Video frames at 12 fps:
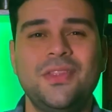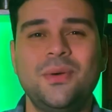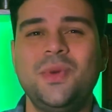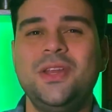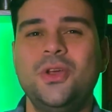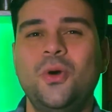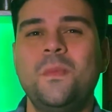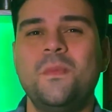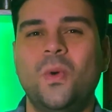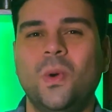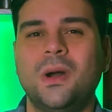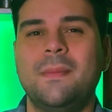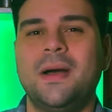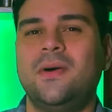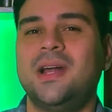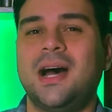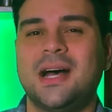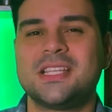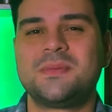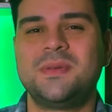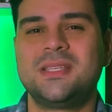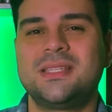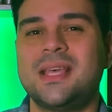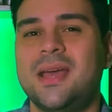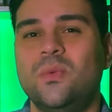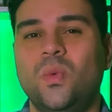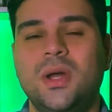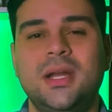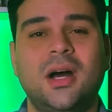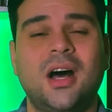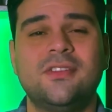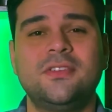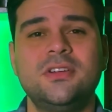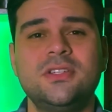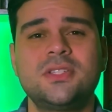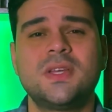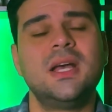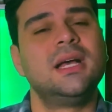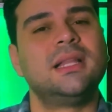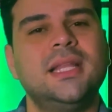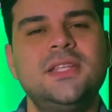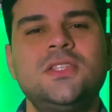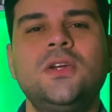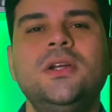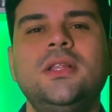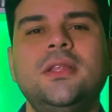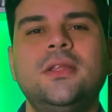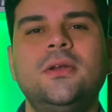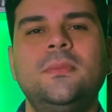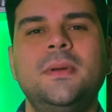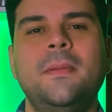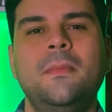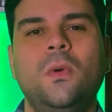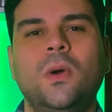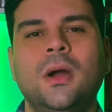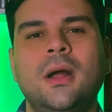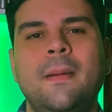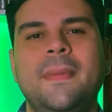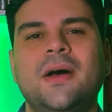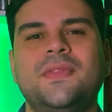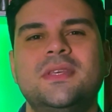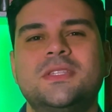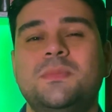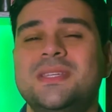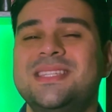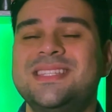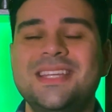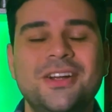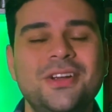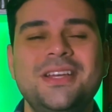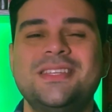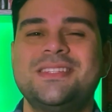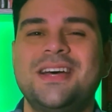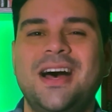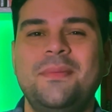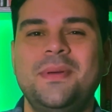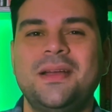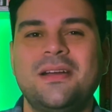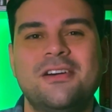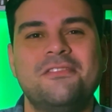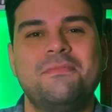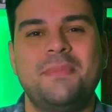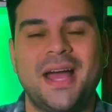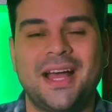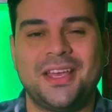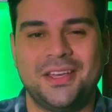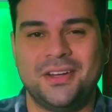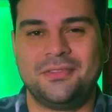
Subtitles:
we know more about hospice and what it offers, let's learn a little bit more about this mysterious topic of palliative